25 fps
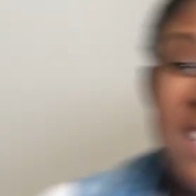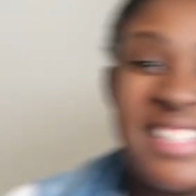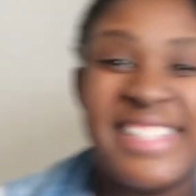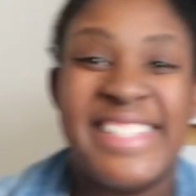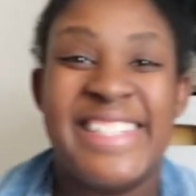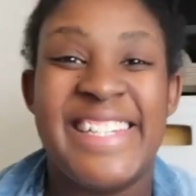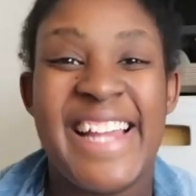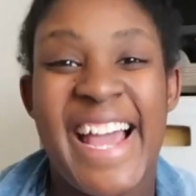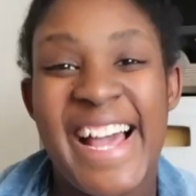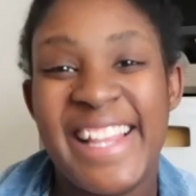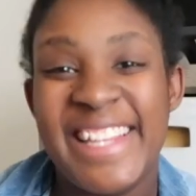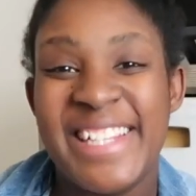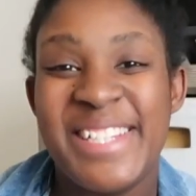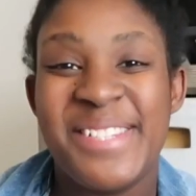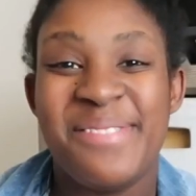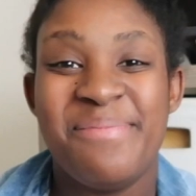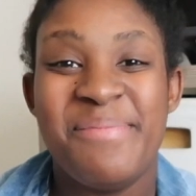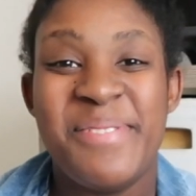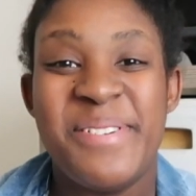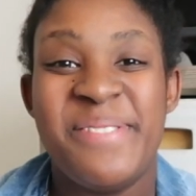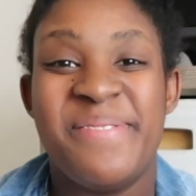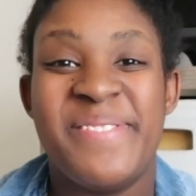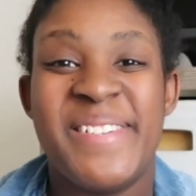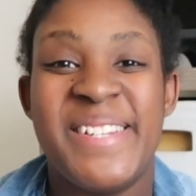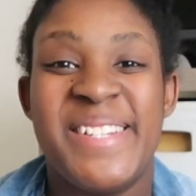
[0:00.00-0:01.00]
Now let's
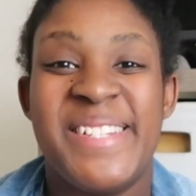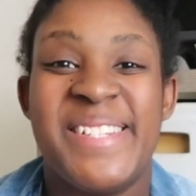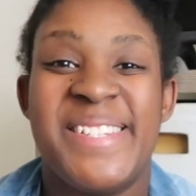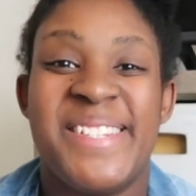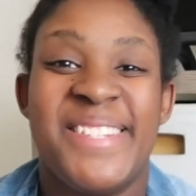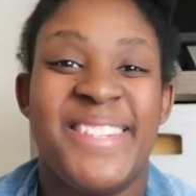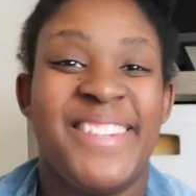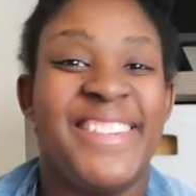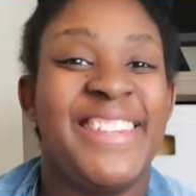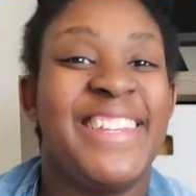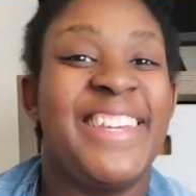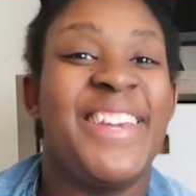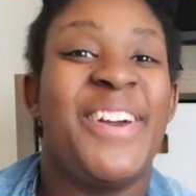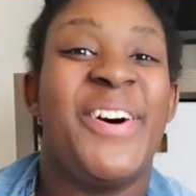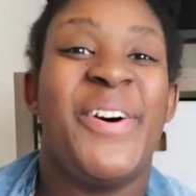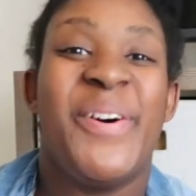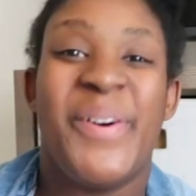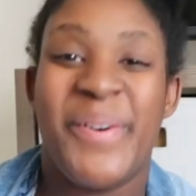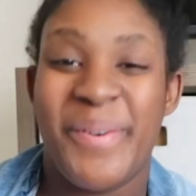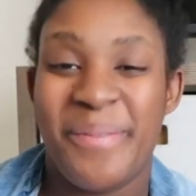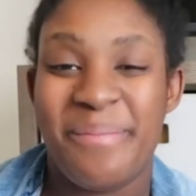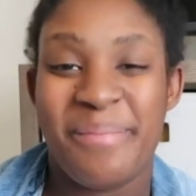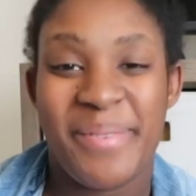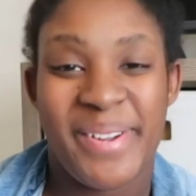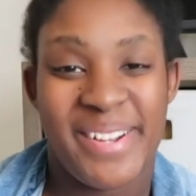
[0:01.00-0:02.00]
move into the
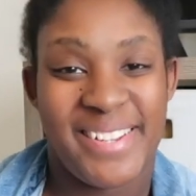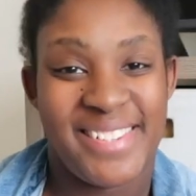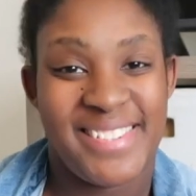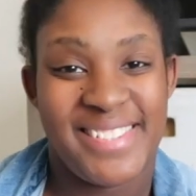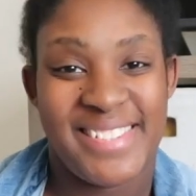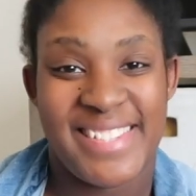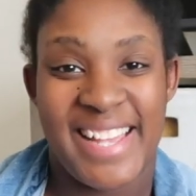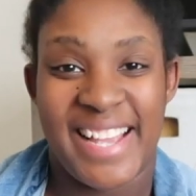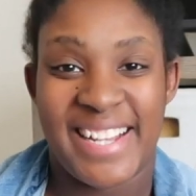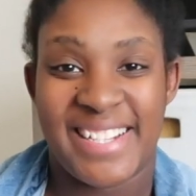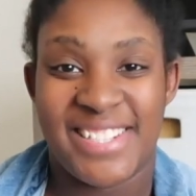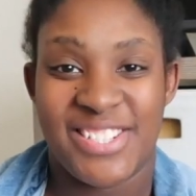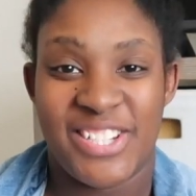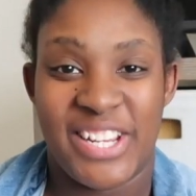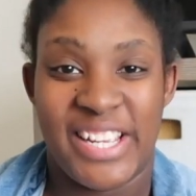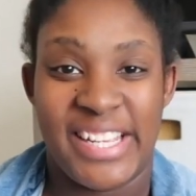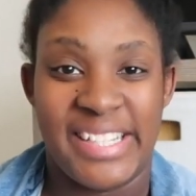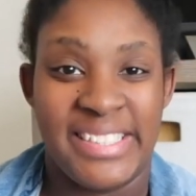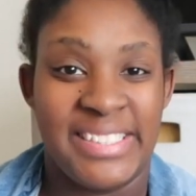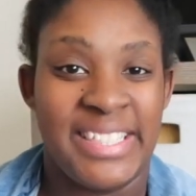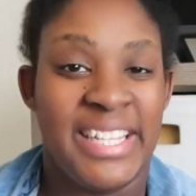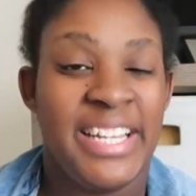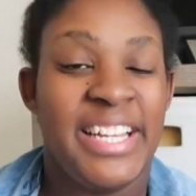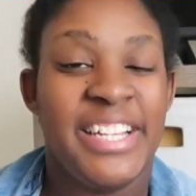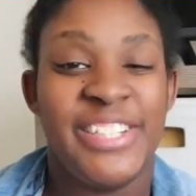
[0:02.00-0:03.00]
home birth
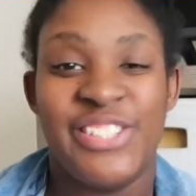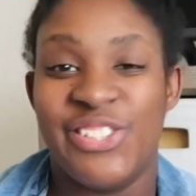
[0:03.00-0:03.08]
section.